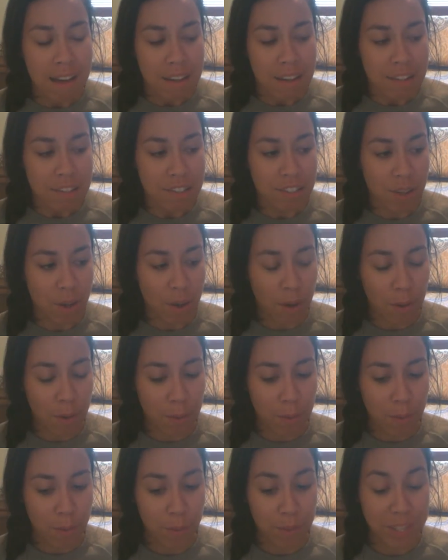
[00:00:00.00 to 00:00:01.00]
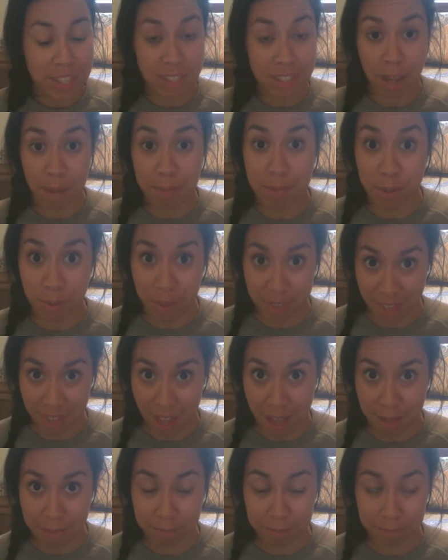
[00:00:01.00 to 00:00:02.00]
So we stopped doing
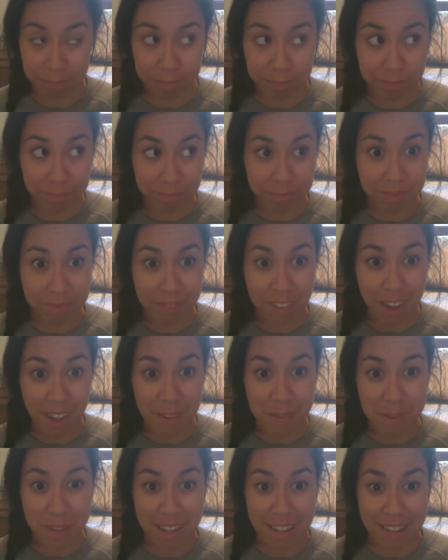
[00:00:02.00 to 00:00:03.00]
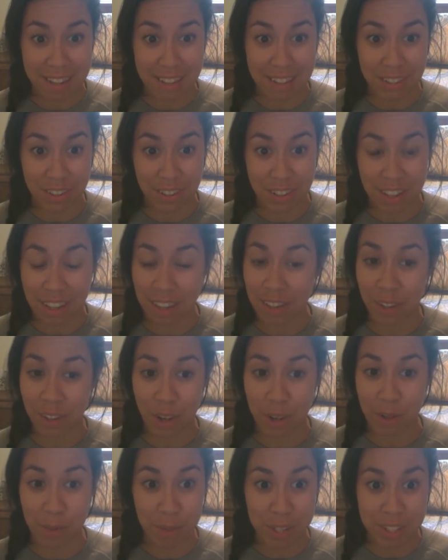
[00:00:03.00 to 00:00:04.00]
that. When he started
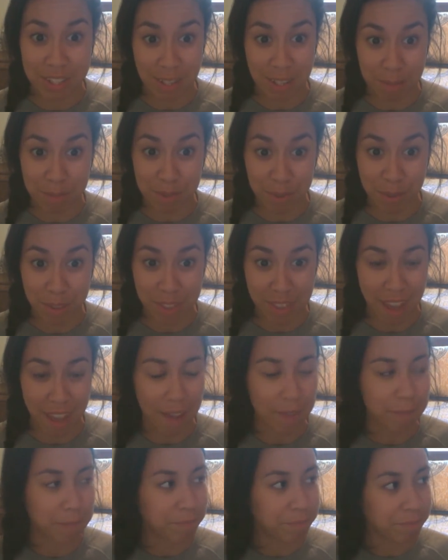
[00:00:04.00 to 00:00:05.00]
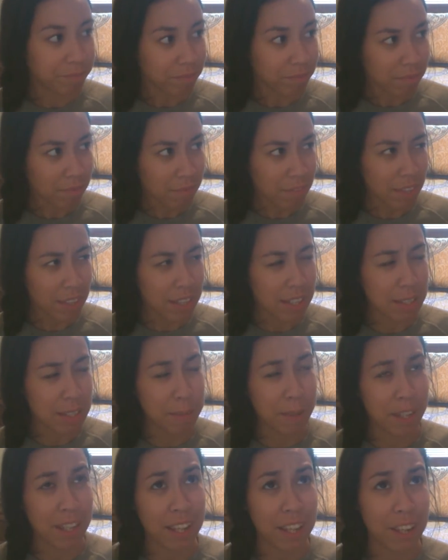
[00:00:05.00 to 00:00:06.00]
kindergarten, we stopped doing that. He's
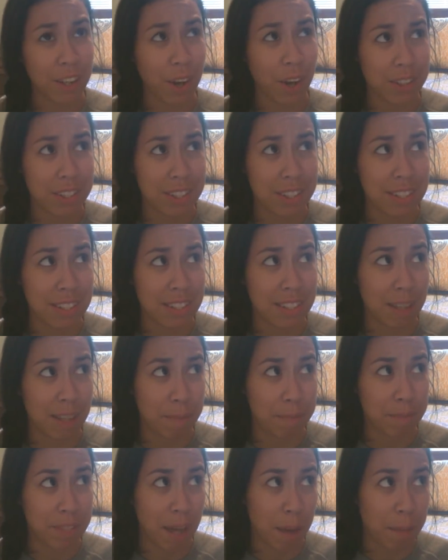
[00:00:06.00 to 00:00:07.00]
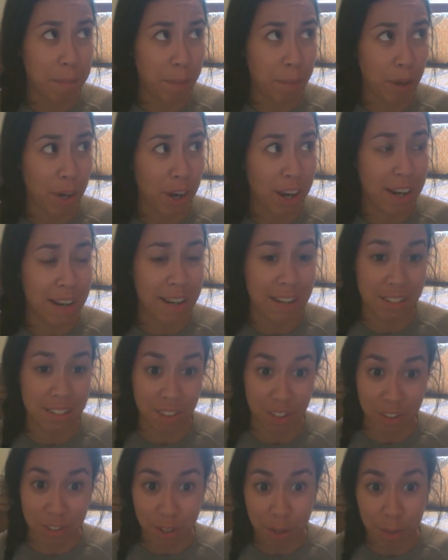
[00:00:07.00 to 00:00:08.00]
been in kindergarten since September, and it is
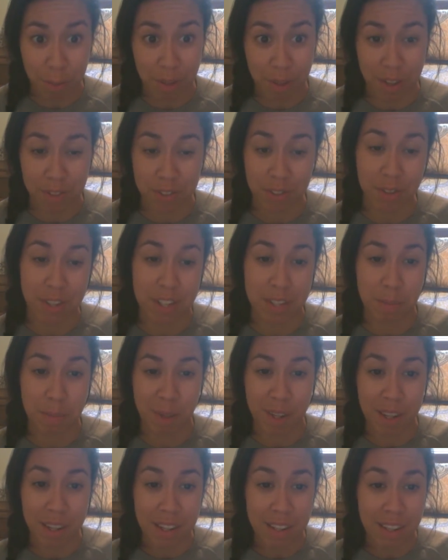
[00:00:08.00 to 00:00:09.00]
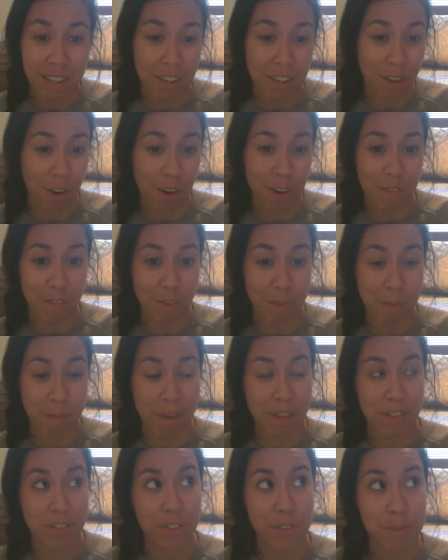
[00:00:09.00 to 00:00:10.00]
October now, so he's been in kindergarten for
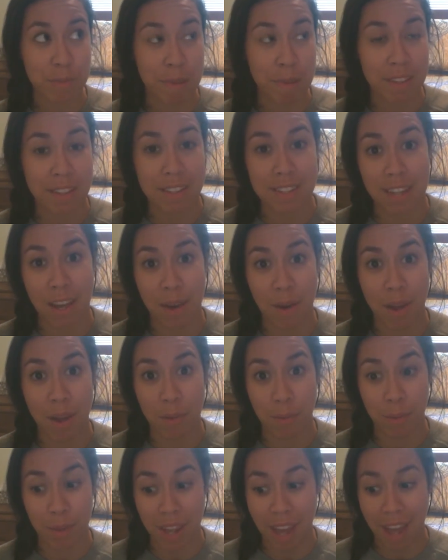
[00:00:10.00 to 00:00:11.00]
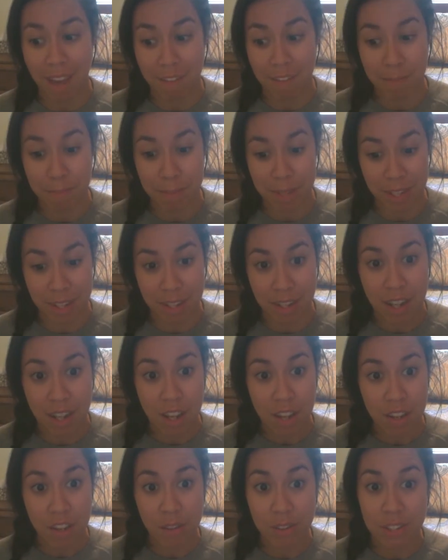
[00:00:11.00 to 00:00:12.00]
about 2 months now, and we haven't been,
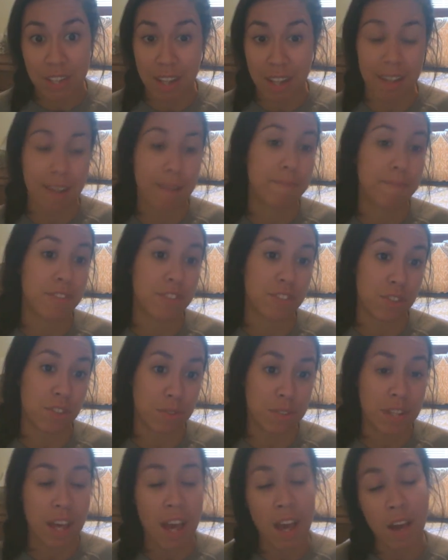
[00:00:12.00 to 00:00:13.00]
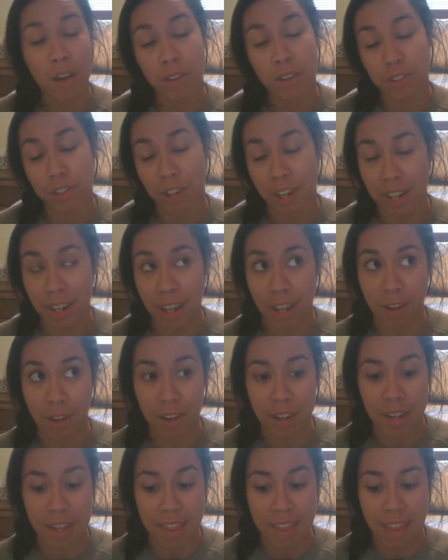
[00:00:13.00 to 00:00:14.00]
you know, telling him to slow down or try again or
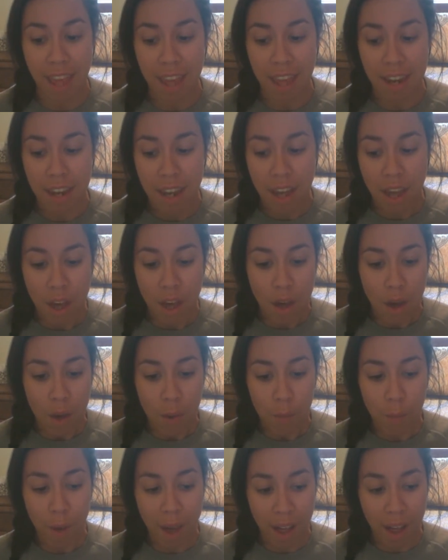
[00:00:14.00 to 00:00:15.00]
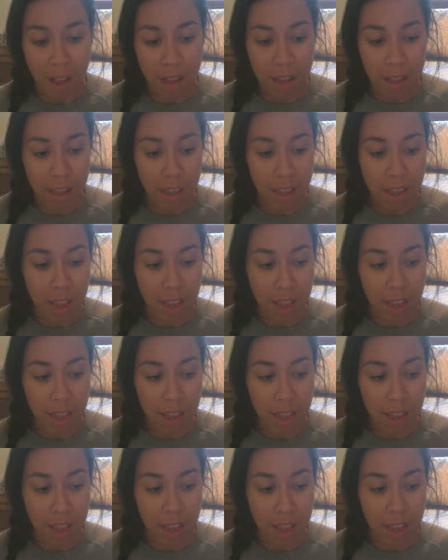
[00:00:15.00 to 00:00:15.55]
any of that. Well,